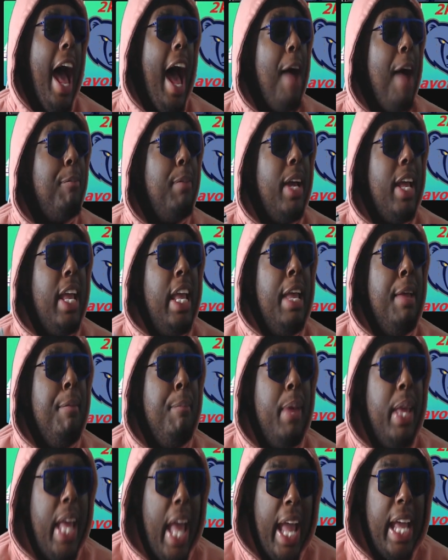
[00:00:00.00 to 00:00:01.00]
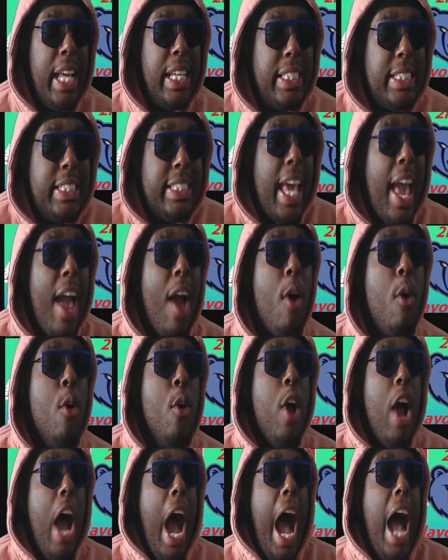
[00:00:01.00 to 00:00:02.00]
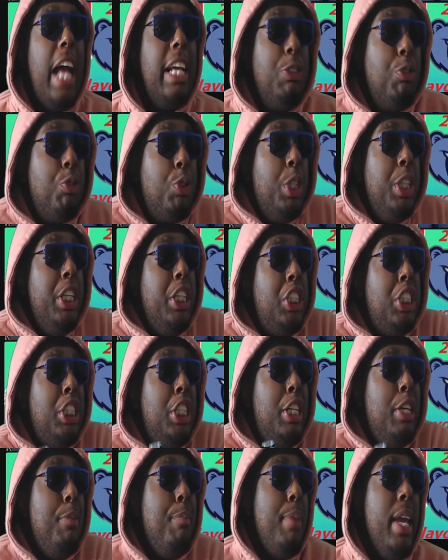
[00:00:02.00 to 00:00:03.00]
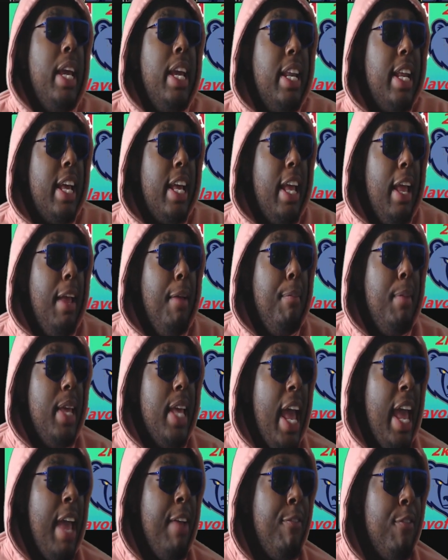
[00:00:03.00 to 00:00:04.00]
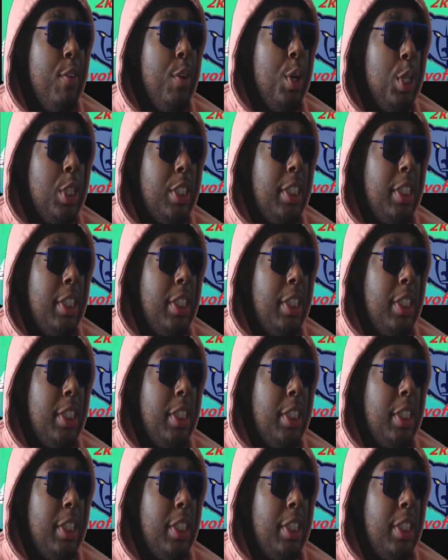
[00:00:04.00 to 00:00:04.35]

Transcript: I'm an N B A scout. I really should be in the N B A for a